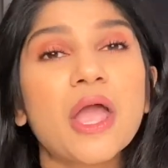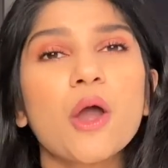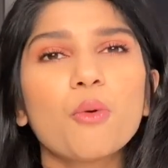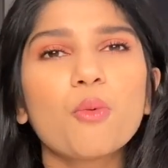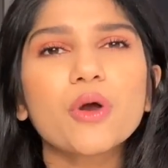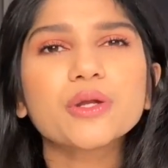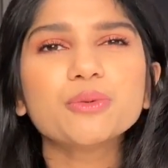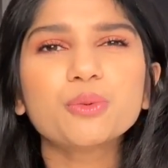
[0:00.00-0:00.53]

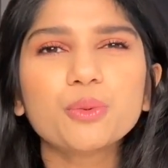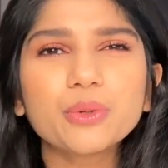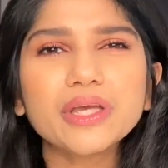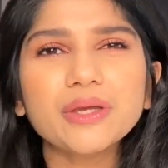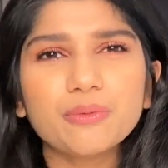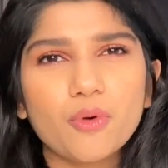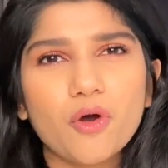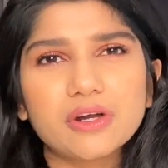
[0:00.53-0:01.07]
What
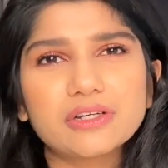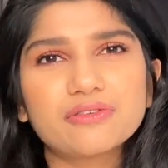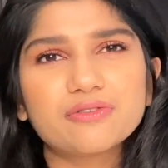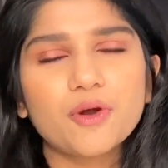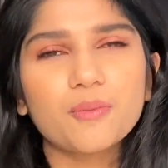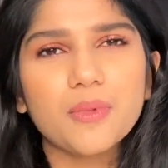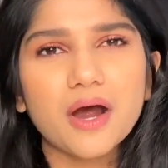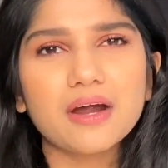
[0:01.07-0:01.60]
we want
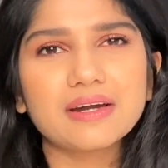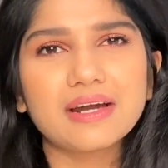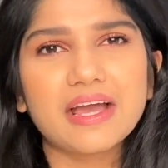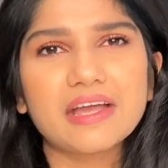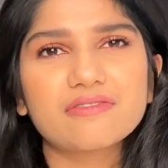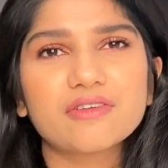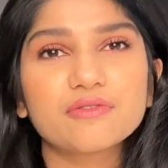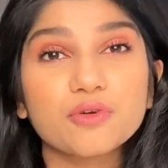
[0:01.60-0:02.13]
from our
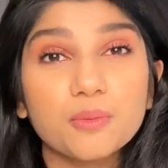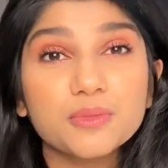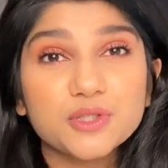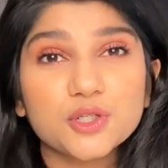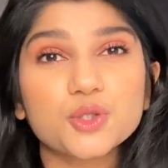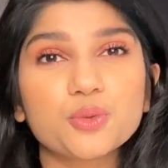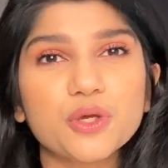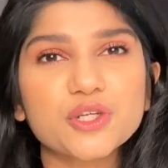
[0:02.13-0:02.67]
life and from a
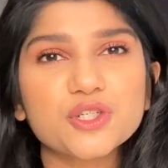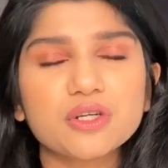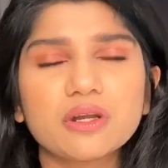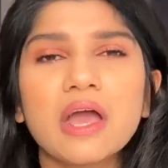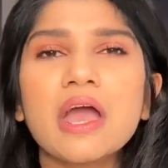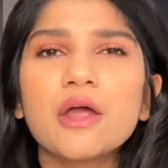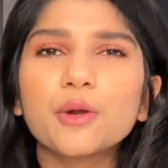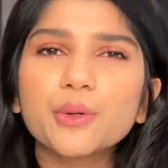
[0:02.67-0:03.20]
situation
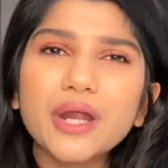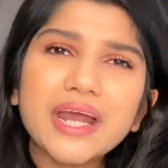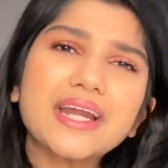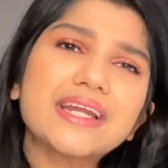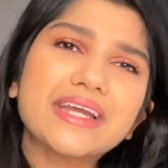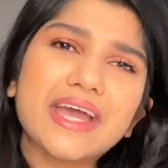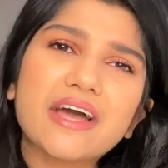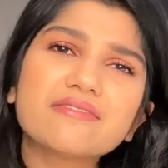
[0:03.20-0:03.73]

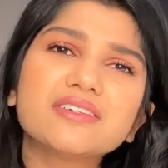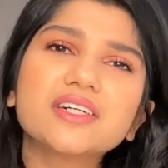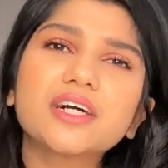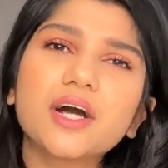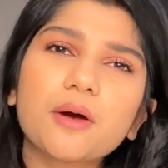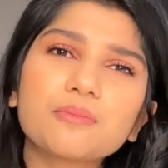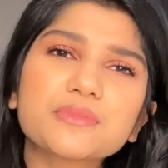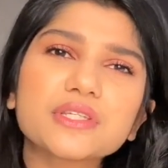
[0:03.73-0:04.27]
rarely ever
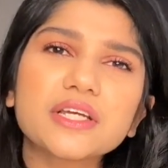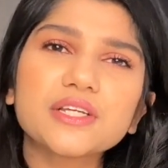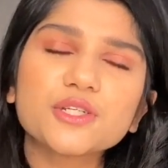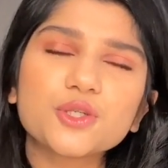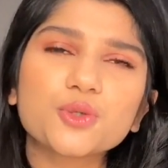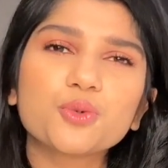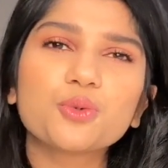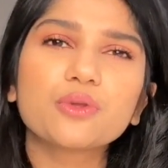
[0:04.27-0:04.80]
comes
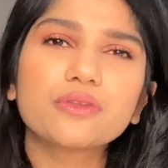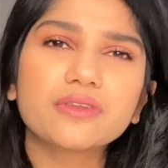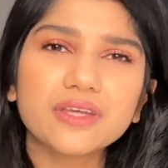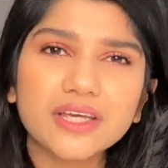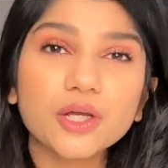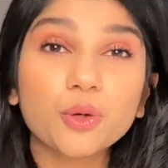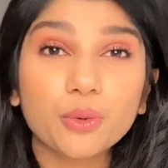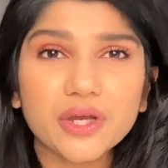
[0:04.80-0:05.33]
into the
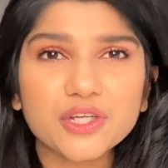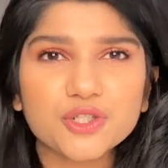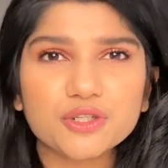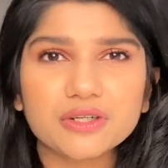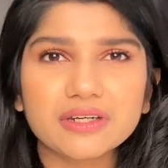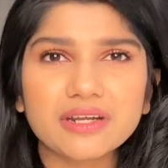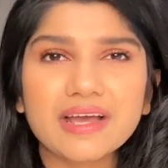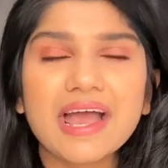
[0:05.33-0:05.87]

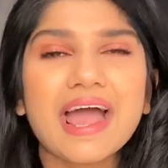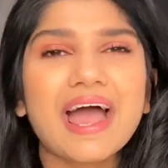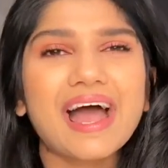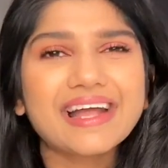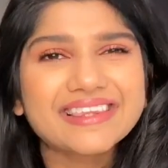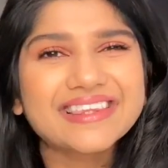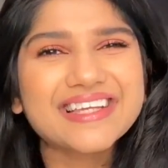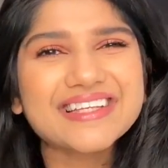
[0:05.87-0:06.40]
equation,
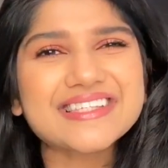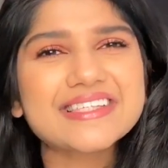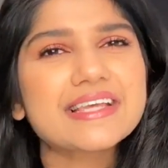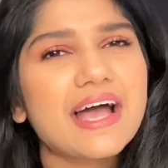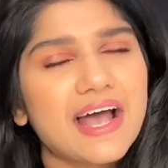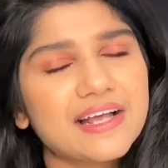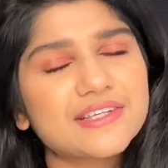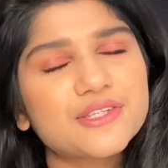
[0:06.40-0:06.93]
and this
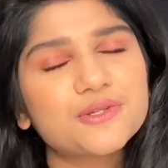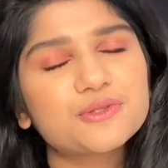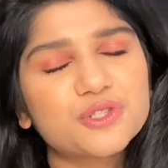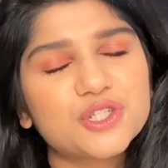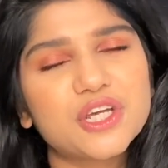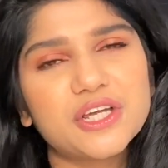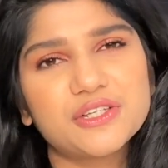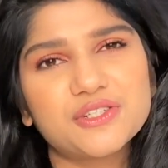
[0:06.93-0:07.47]
has to
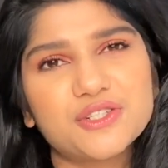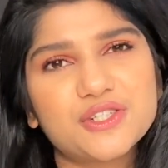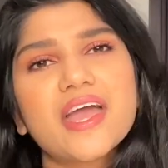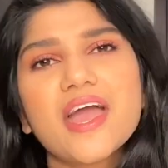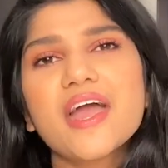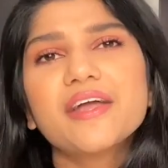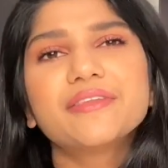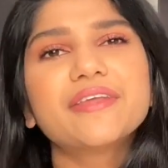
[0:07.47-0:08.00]
change.
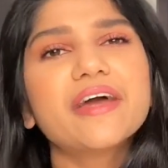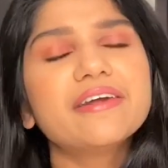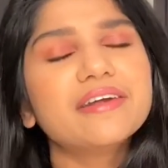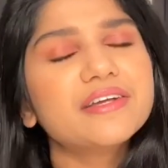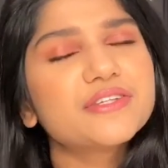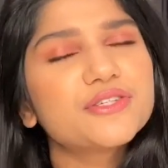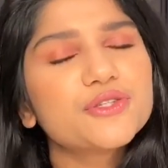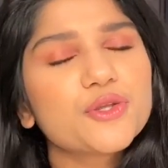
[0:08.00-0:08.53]
There
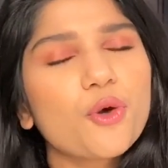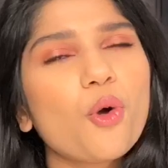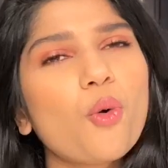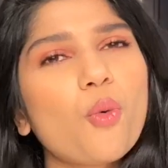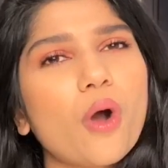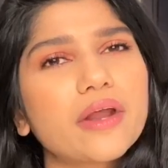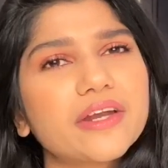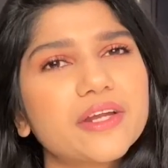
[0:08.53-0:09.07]
is no
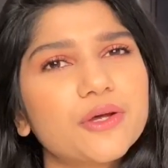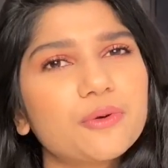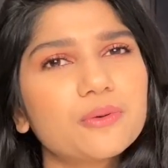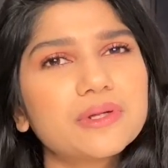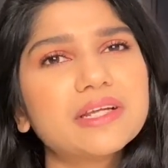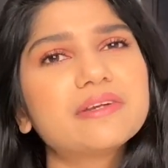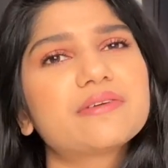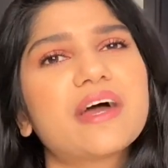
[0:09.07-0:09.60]
one and
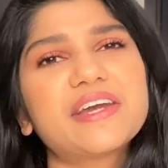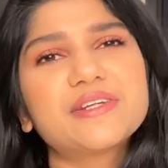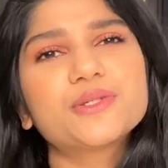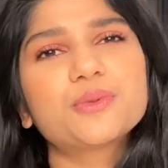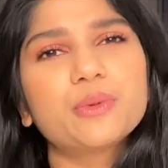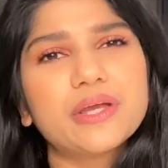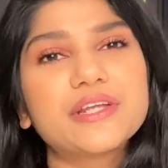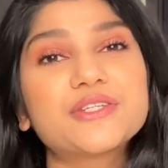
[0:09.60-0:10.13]
only right
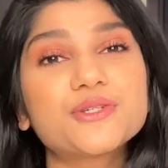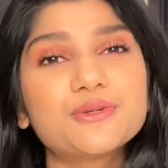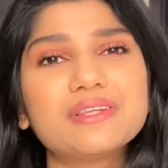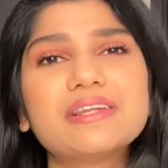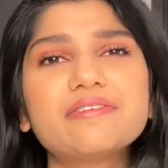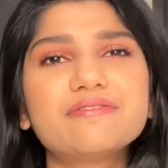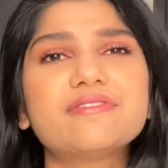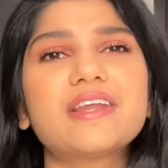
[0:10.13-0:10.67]
way to
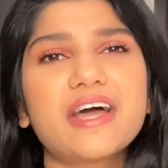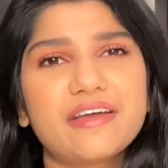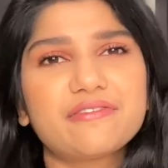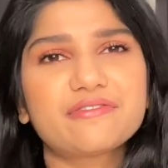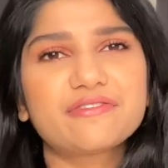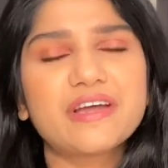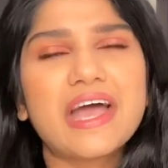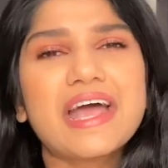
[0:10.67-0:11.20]
live
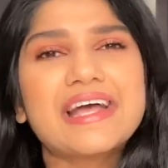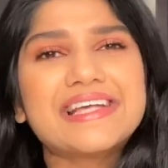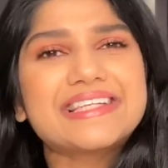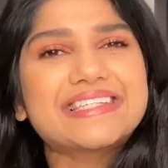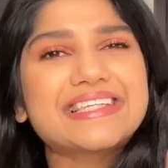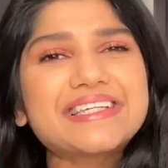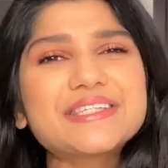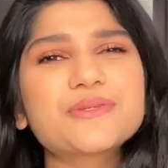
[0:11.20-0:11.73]
life.
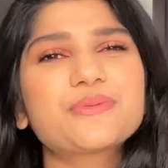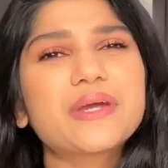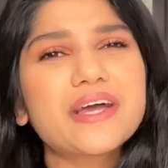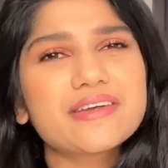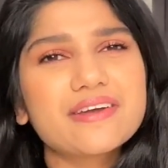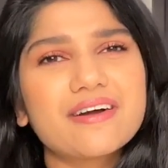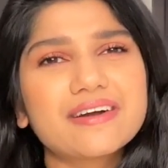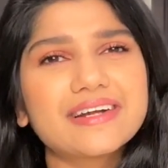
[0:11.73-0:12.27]
Since we are
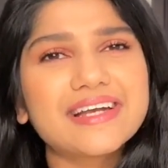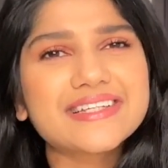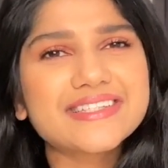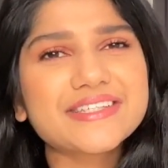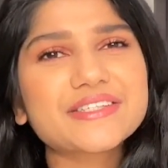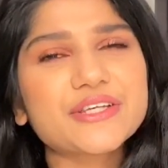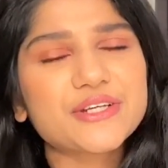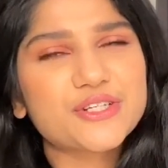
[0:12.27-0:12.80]
young,
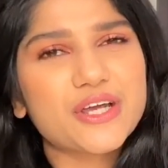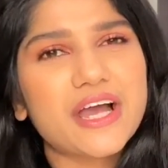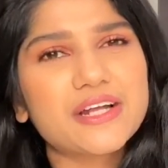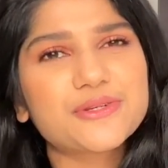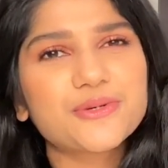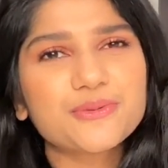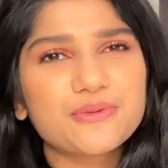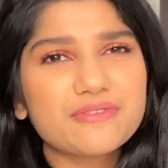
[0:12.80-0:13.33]
since our
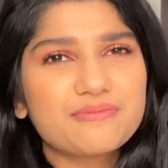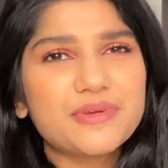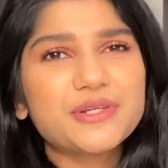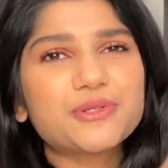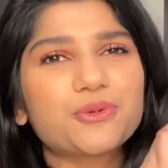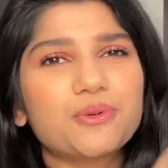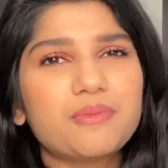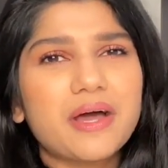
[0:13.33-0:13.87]
childhood, we've been
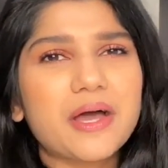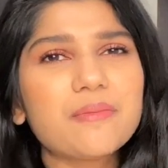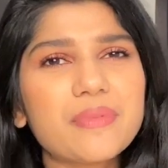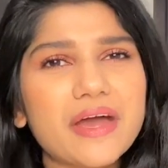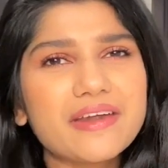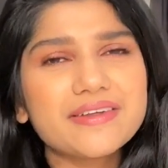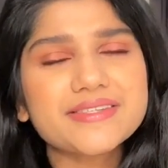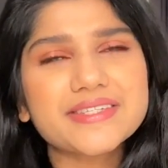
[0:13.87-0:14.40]
told by our
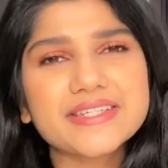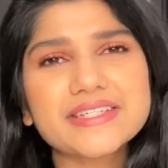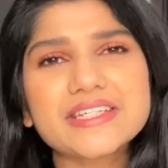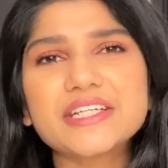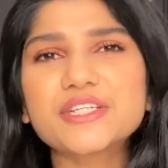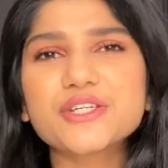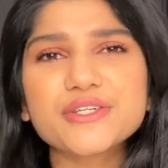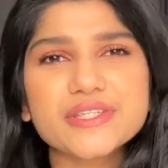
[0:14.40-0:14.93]
parents and
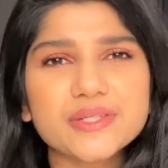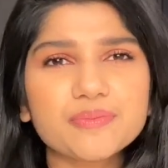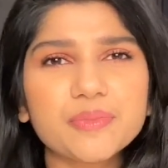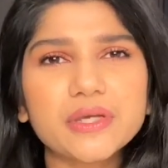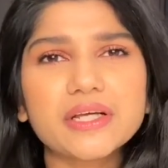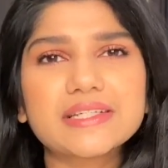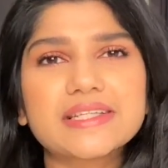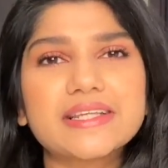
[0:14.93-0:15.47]
teachers and
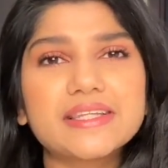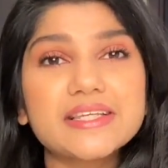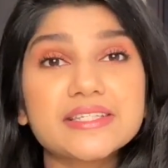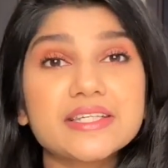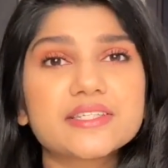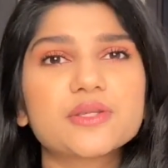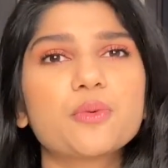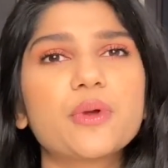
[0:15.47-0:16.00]
peers that this
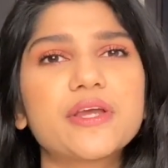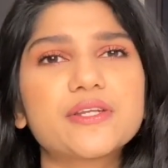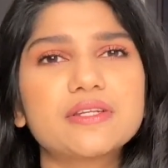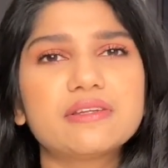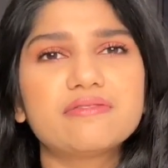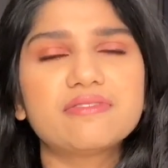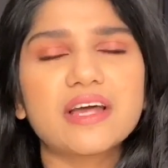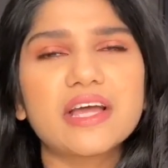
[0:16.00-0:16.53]
is the way to
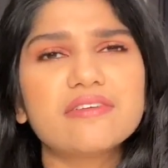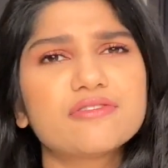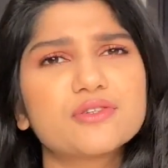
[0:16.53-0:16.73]
live life.